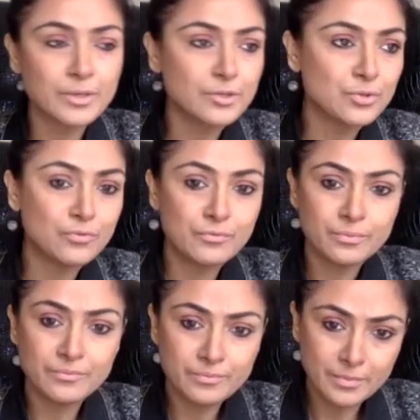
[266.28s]
to do
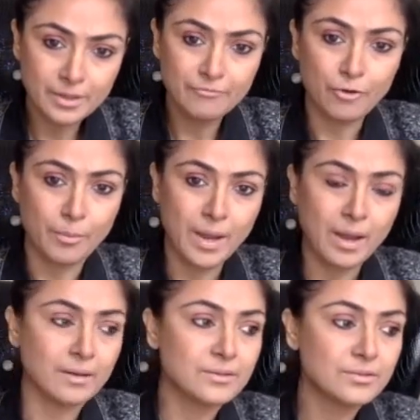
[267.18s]
from my
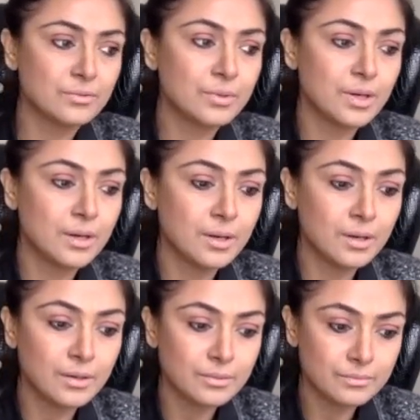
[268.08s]
heart.
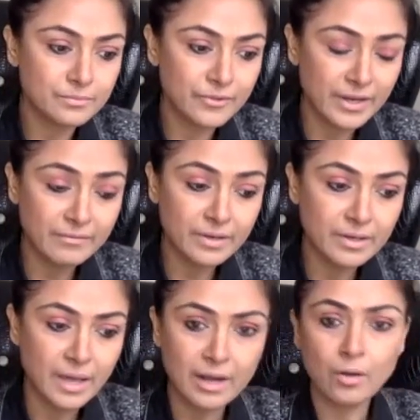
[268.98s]
So whenever a
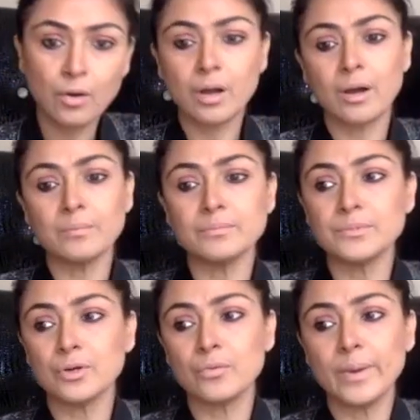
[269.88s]
dialogue
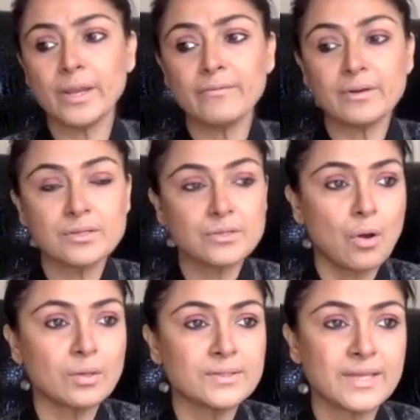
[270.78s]
comes or whenever a
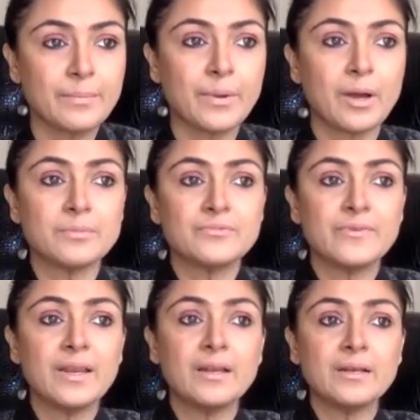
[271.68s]
song step comes,
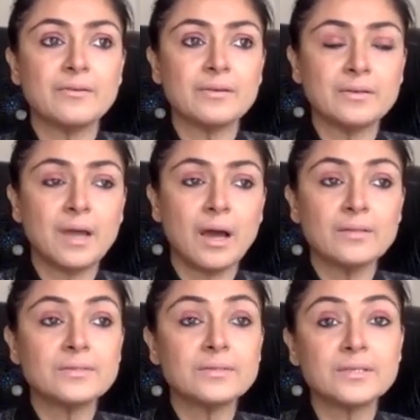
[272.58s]
well,
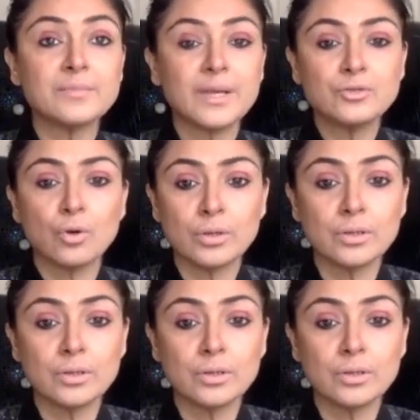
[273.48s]
dance is my genre.